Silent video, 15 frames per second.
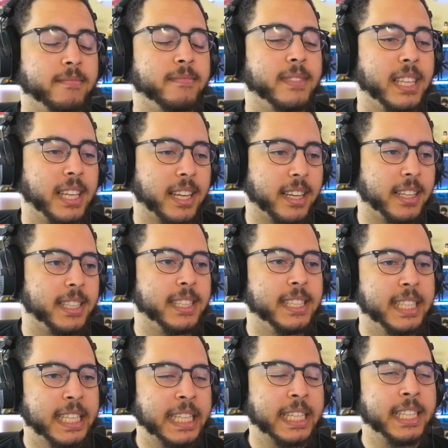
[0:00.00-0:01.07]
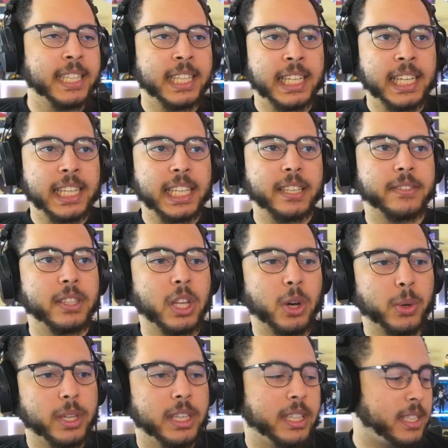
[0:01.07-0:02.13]
Yeah. Even though
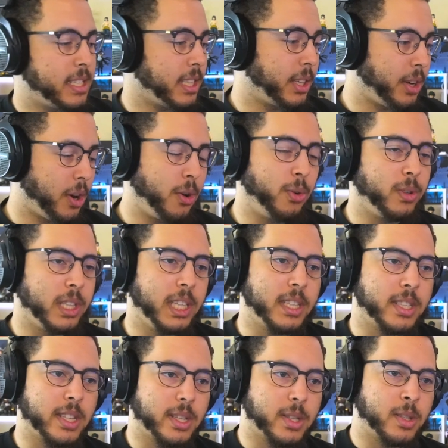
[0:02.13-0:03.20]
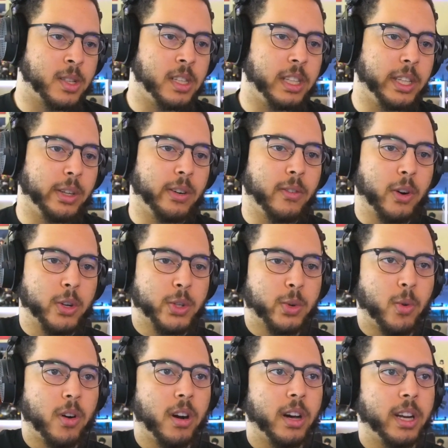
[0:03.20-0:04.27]
he is the GOAT, he is the leader of our
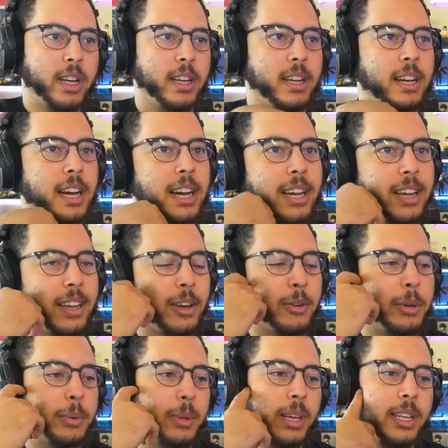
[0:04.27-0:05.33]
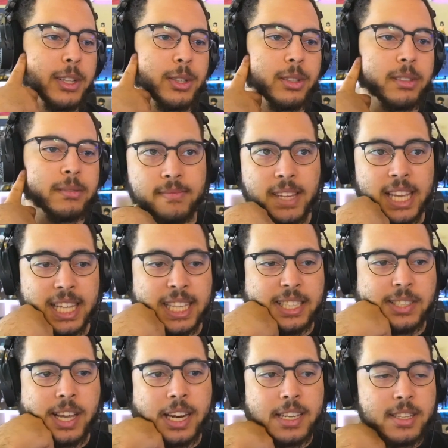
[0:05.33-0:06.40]
squad, I agree with Aisha. In these
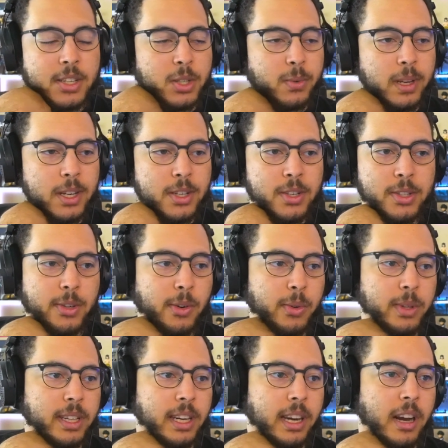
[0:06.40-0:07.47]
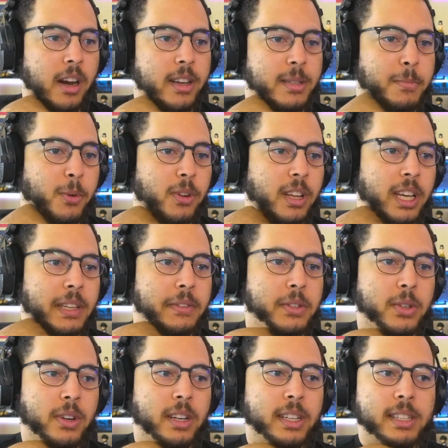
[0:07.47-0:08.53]
kind of situations, you're only going to cost more lives
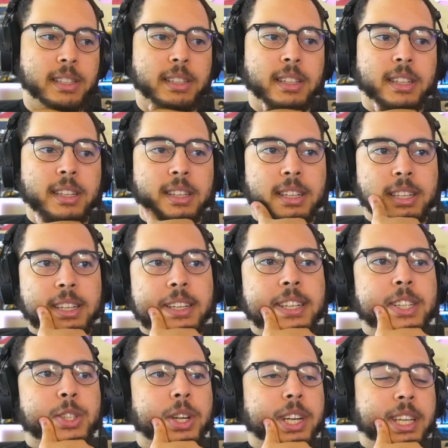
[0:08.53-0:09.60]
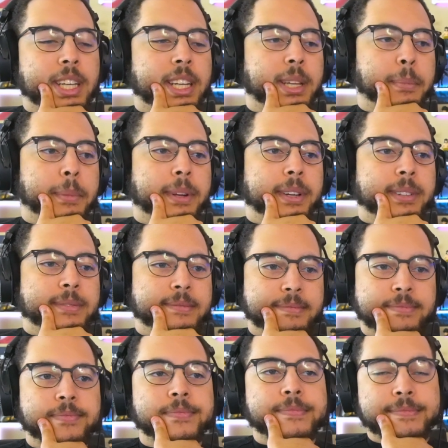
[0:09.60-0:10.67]
trying to get him, you know.
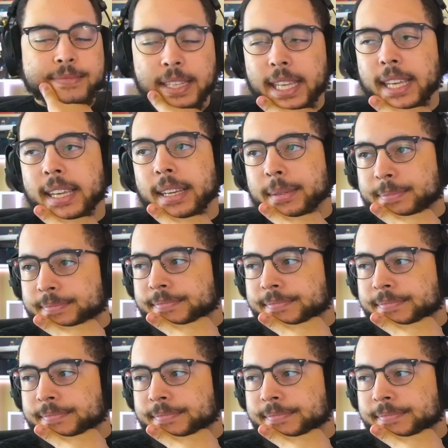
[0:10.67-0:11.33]
Yeah.